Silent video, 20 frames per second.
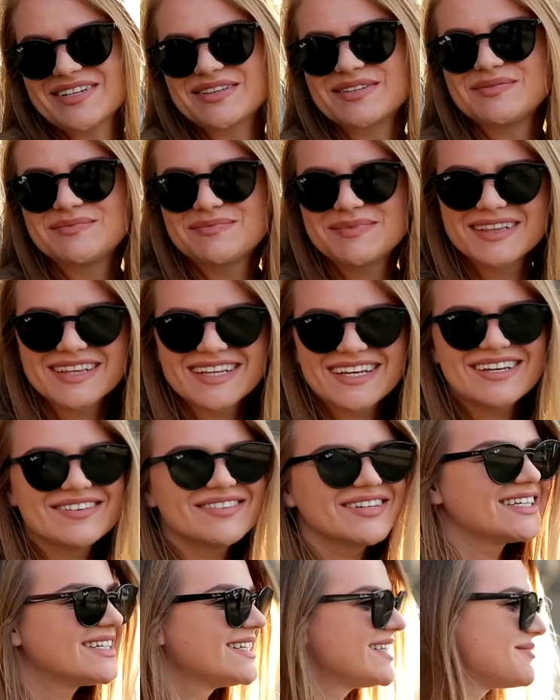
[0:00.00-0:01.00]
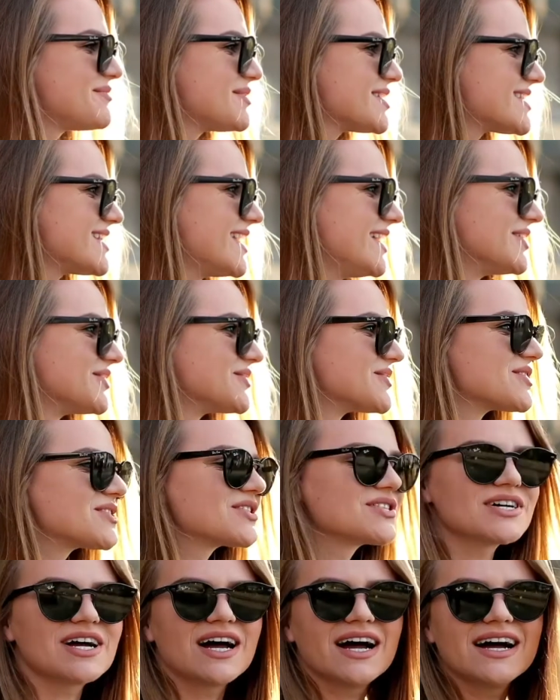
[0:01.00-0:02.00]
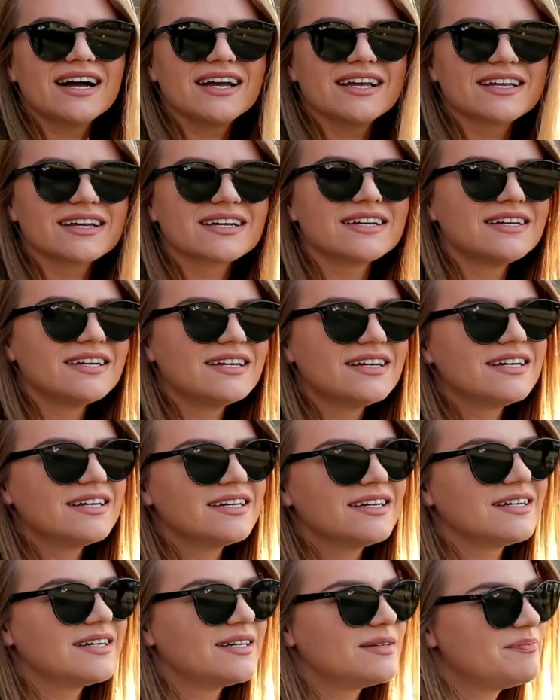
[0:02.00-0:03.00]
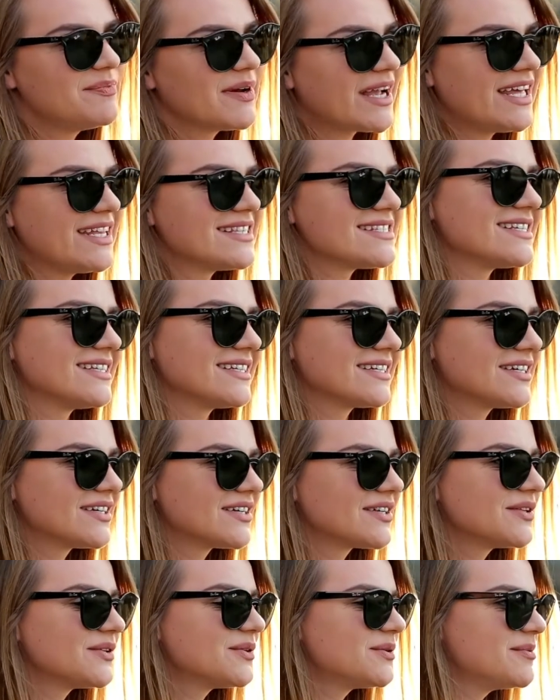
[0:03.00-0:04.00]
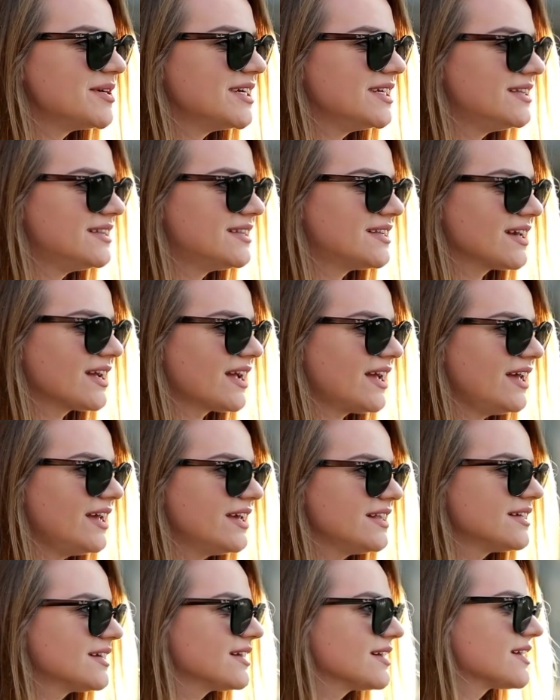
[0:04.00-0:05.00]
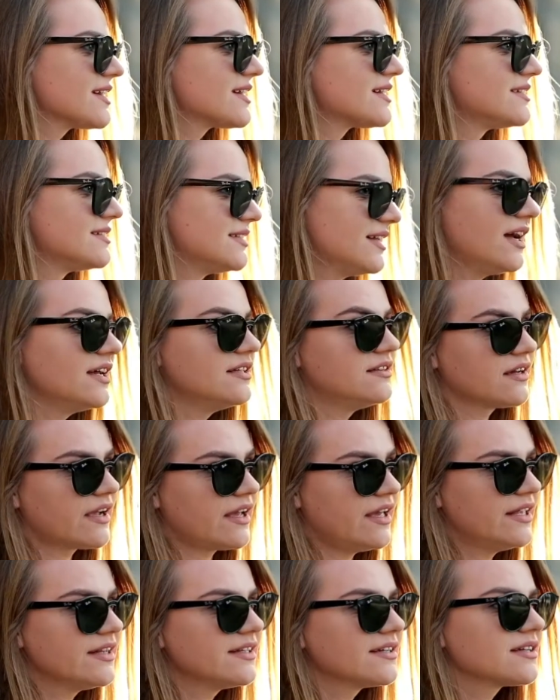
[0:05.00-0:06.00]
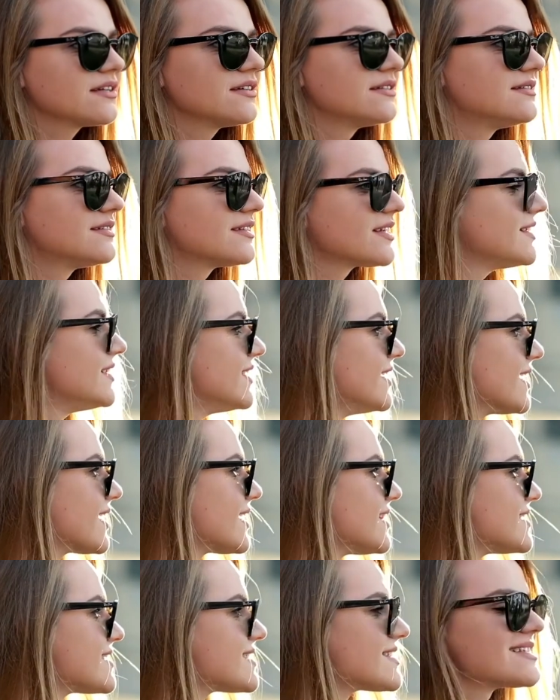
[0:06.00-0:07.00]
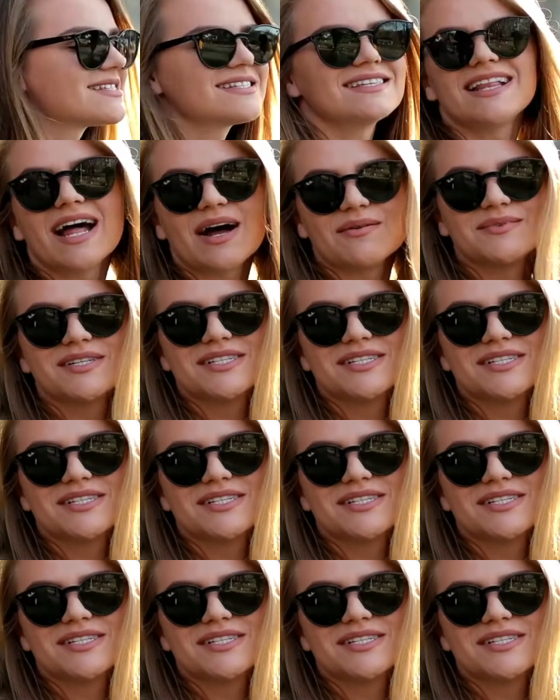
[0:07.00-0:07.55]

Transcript: I usually just hang out with my friends. We'll go to the cinema or something. Unfortunately, I